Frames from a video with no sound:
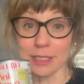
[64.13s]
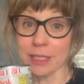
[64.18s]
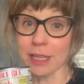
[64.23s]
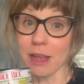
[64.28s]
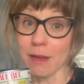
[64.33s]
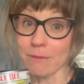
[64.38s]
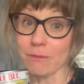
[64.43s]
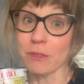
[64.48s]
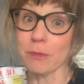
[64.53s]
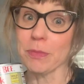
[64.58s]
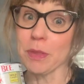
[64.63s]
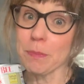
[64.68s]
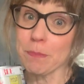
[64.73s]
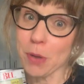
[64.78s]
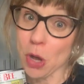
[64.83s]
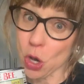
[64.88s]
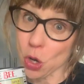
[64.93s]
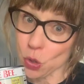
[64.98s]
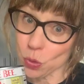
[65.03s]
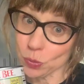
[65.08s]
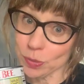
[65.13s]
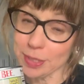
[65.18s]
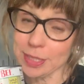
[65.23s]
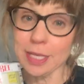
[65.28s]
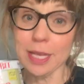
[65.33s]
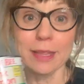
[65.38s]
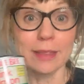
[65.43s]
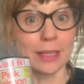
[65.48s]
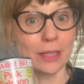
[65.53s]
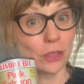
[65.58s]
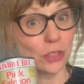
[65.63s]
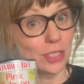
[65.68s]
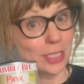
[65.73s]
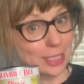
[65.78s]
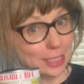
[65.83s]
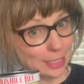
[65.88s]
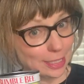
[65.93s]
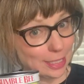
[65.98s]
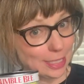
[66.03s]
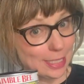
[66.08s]
come from the bones that are
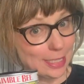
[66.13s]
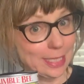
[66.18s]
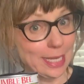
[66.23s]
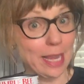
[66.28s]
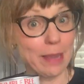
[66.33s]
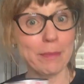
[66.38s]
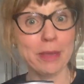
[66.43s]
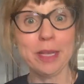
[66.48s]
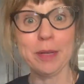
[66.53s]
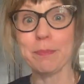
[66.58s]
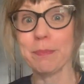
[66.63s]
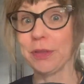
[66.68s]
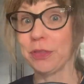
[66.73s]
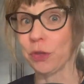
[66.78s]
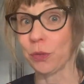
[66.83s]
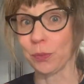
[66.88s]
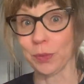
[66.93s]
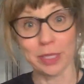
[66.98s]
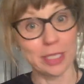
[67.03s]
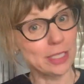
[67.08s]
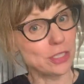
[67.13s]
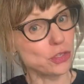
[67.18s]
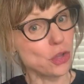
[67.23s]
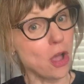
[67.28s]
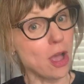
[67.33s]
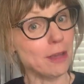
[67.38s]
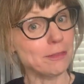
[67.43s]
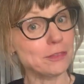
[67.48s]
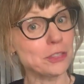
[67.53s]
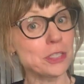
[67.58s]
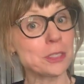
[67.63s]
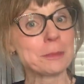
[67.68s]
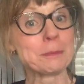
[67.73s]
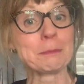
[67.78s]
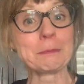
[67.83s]
still in the salmon, but they're really soft.